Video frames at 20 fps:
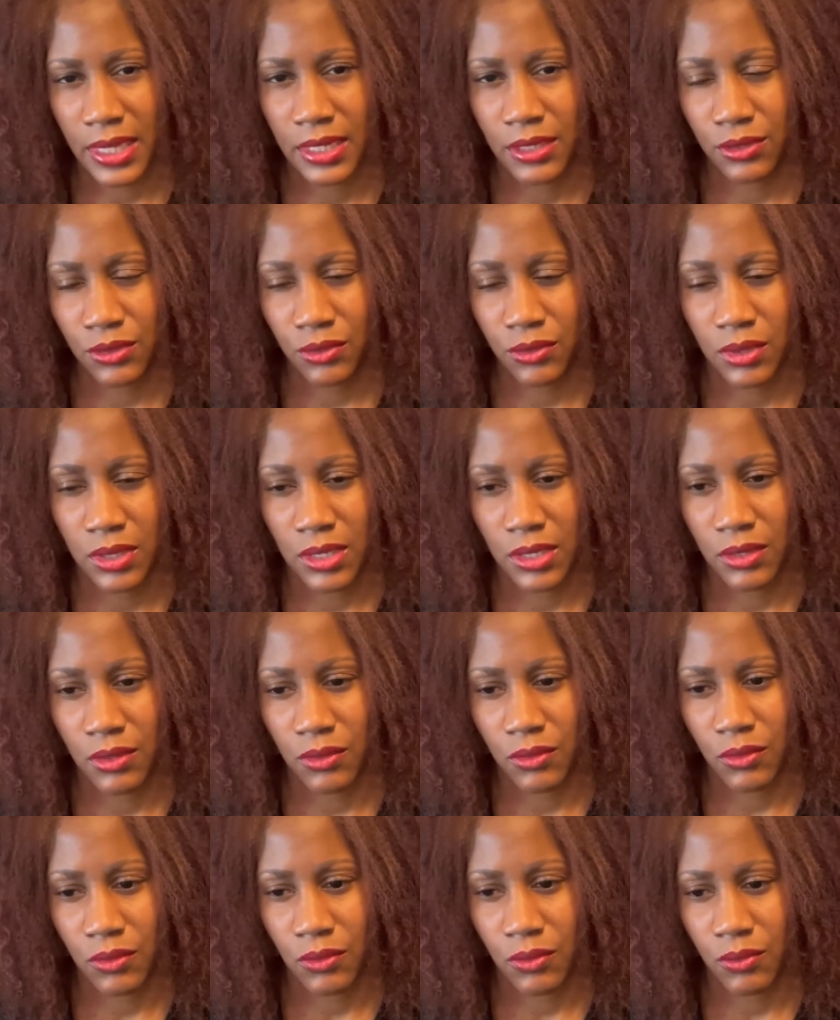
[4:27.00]
and do it
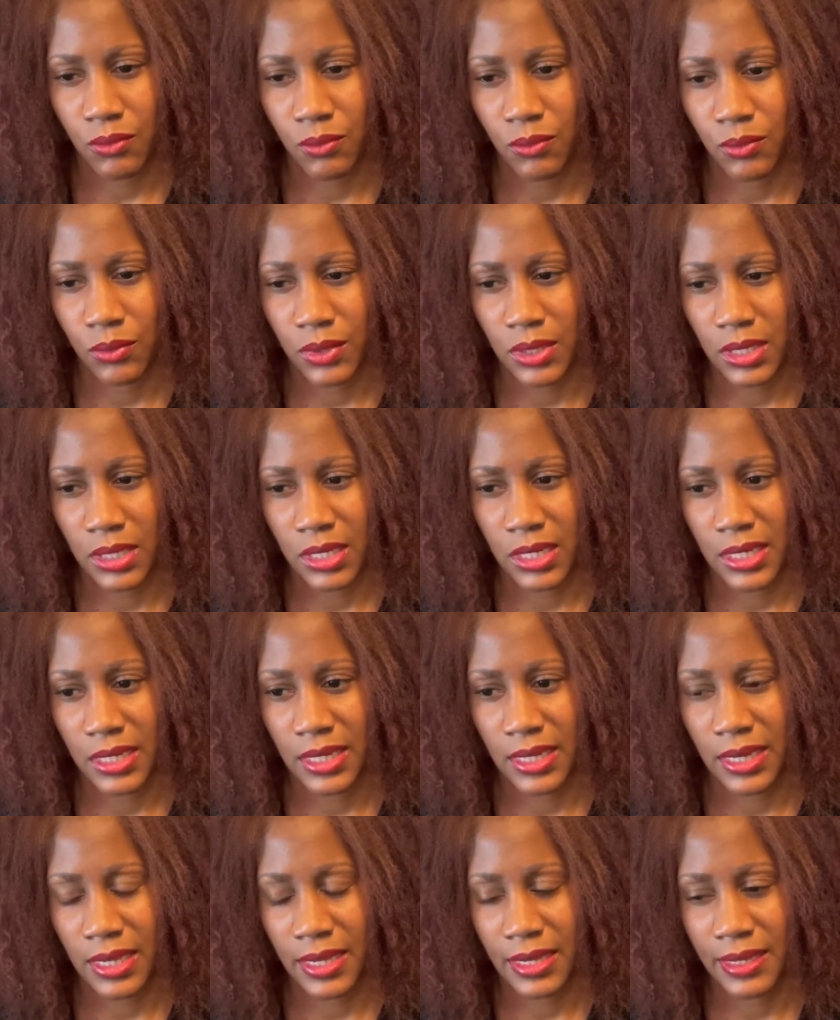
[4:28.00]
when
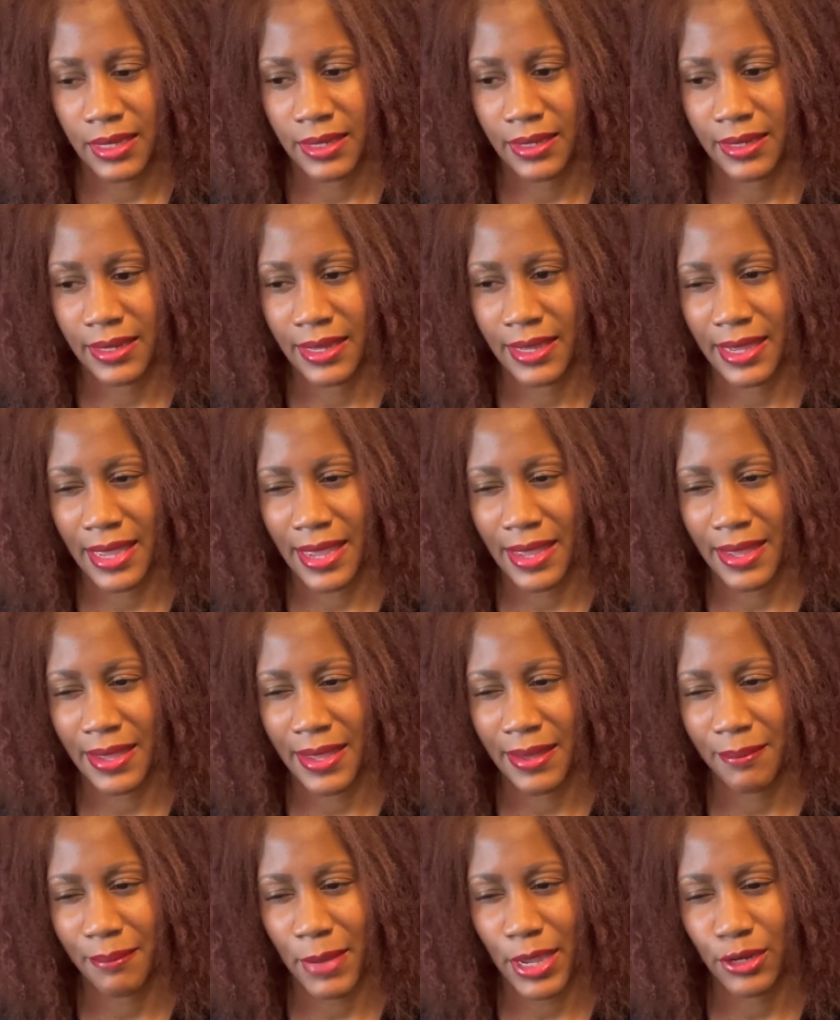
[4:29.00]

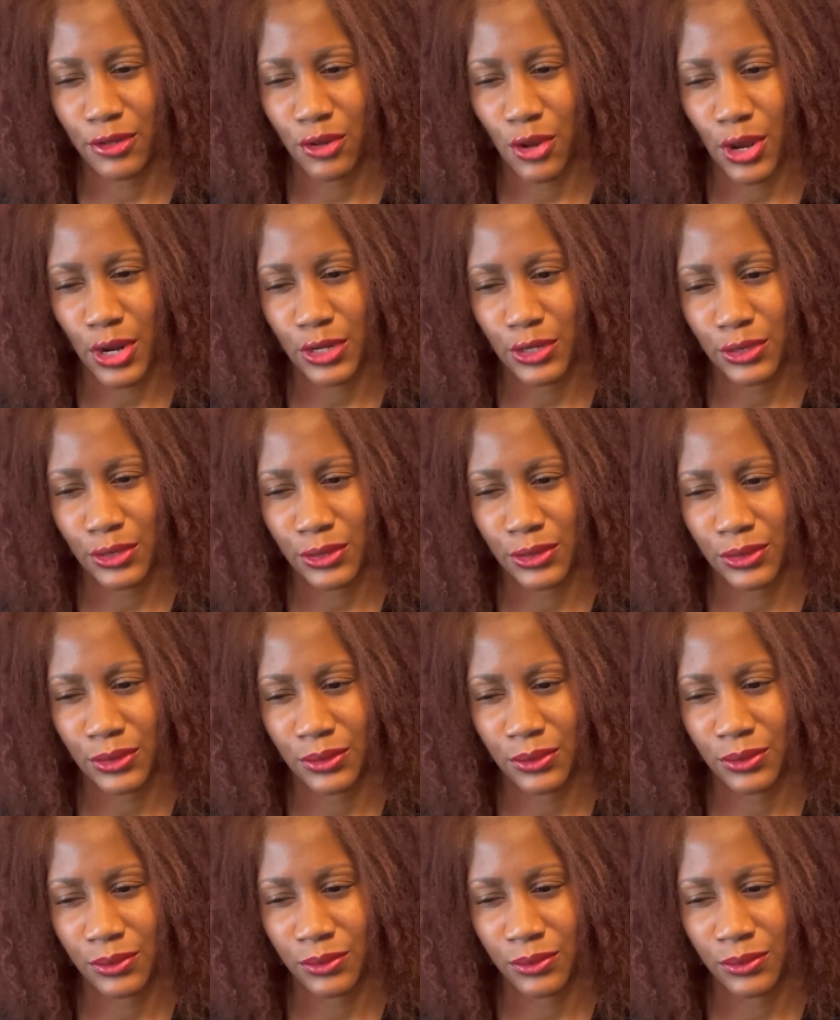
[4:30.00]
my daughter